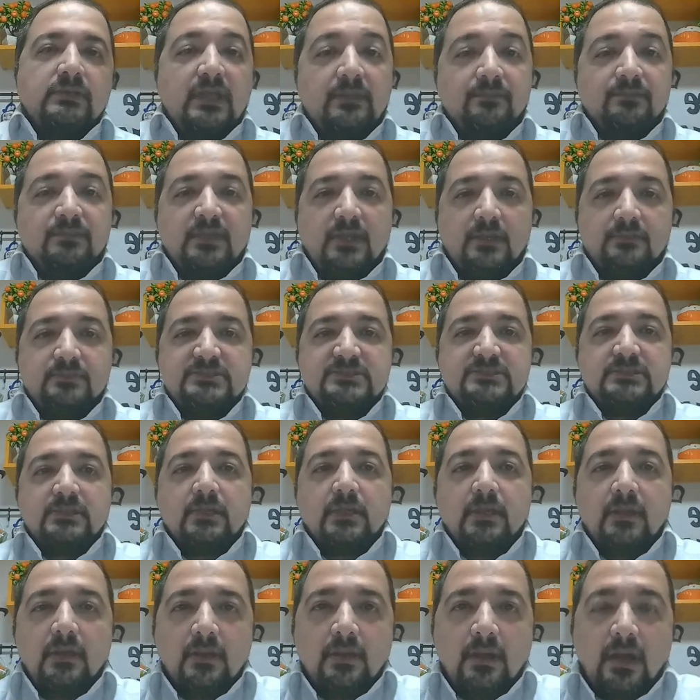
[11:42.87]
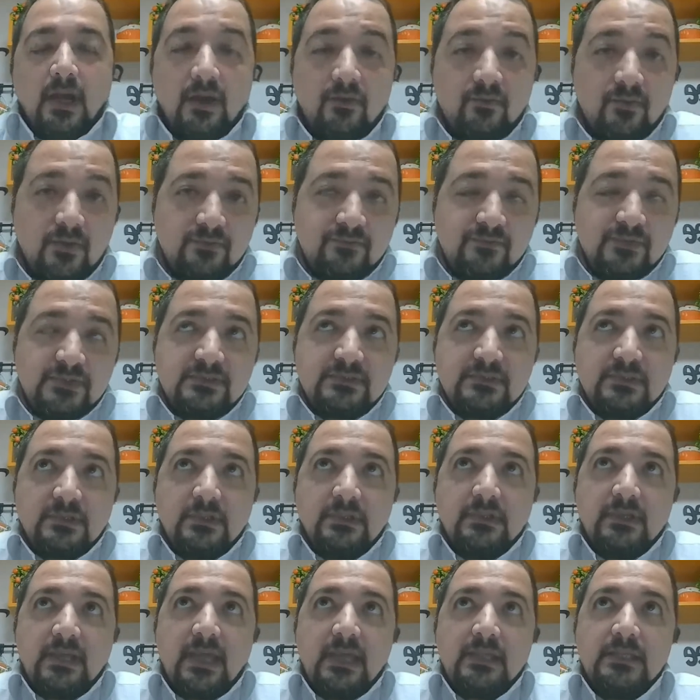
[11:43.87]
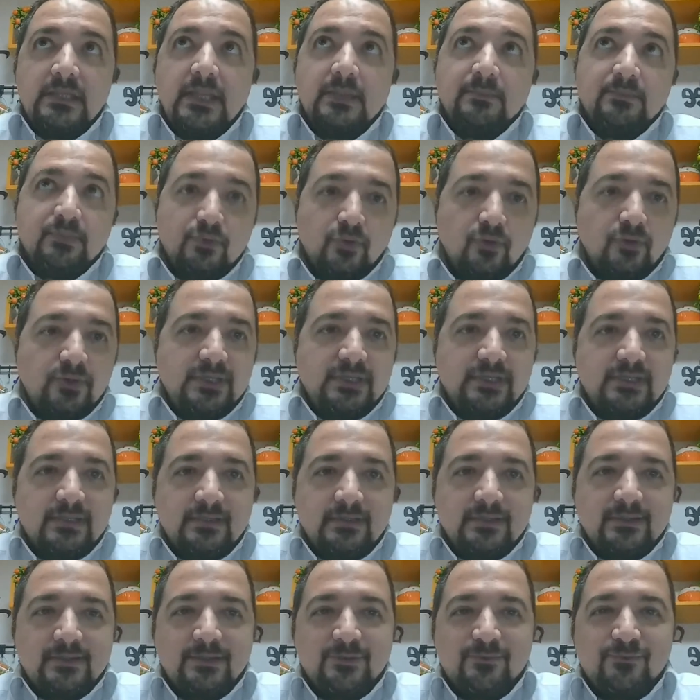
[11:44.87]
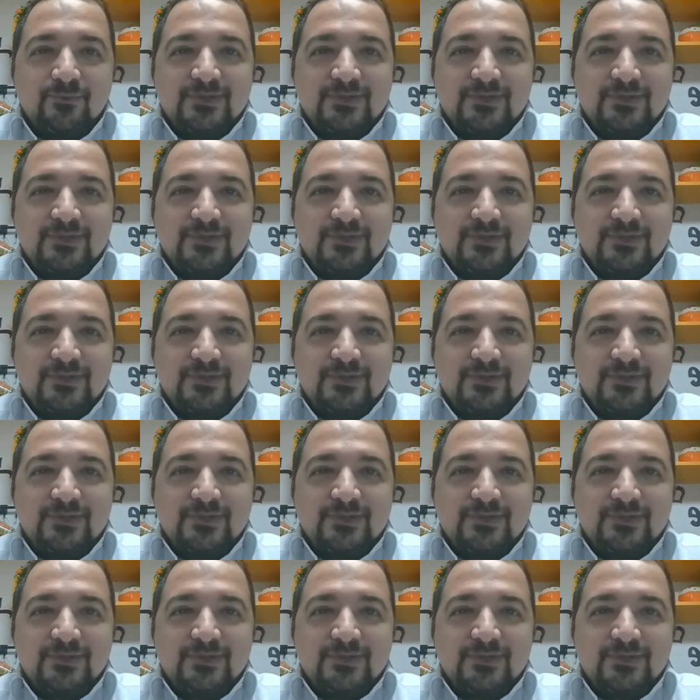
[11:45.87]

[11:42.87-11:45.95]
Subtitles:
laptops. However, an employee